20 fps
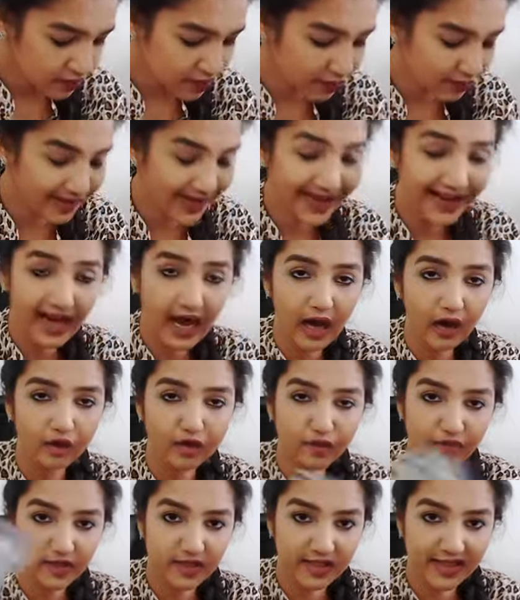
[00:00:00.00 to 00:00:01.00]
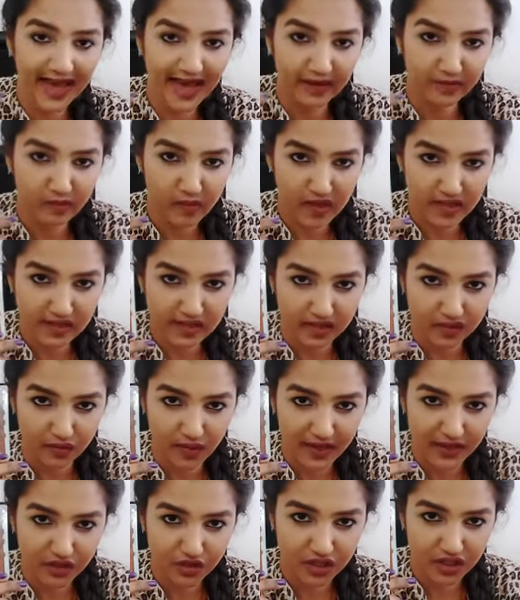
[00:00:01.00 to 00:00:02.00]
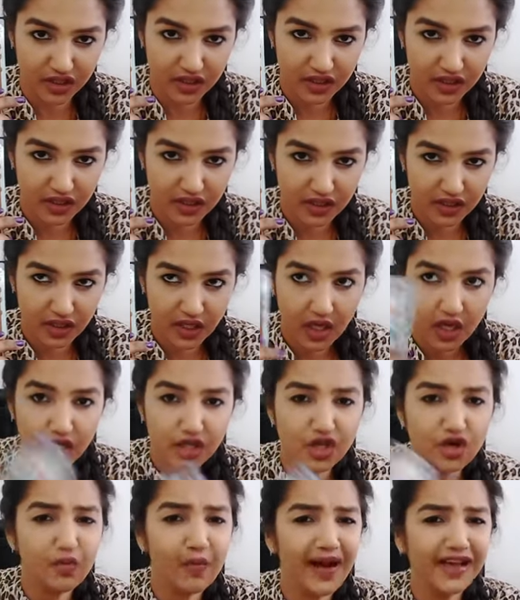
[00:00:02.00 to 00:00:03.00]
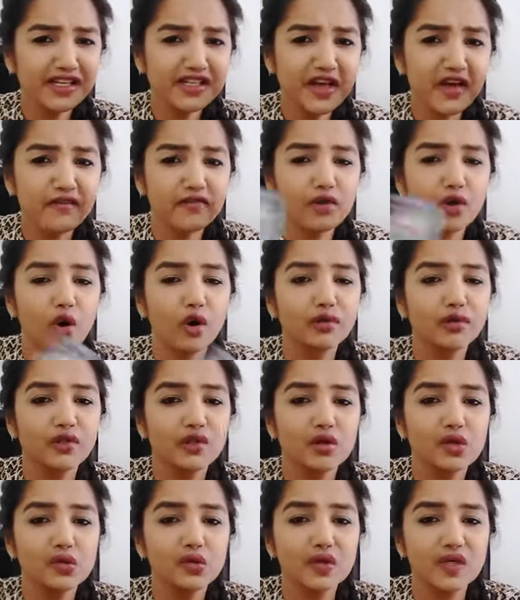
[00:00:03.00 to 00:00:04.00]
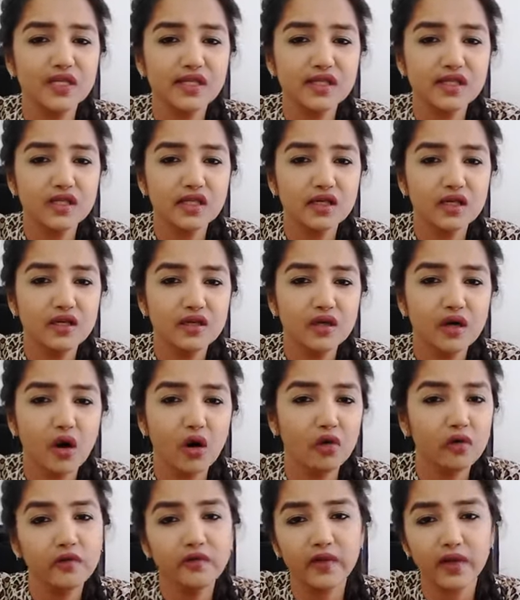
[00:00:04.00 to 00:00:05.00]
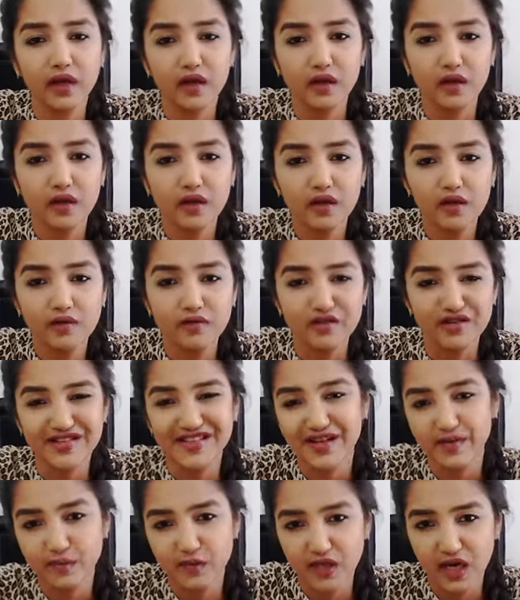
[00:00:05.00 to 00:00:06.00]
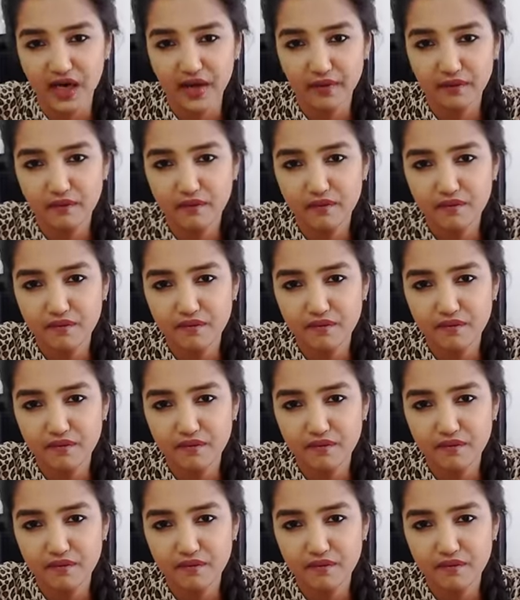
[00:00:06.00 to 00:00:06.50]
To get out of this hangman situation, you might have thought through this whole thing for some time